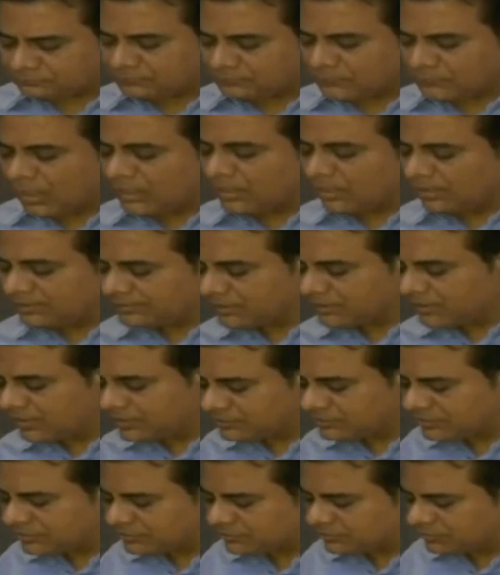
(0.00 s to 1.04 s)
our healthcare
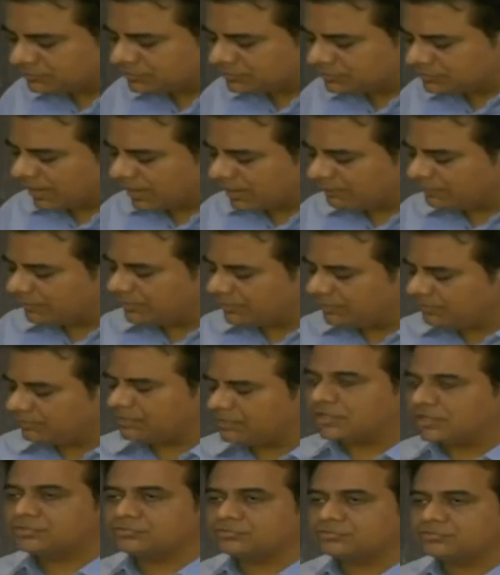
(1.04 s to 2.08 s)
systems are rapidly
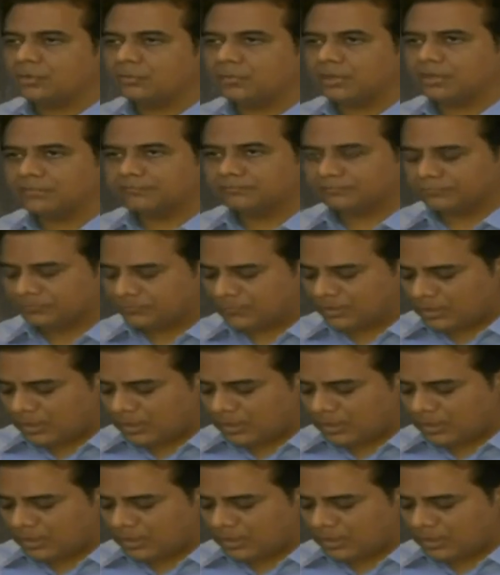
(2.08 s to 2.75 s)
transforming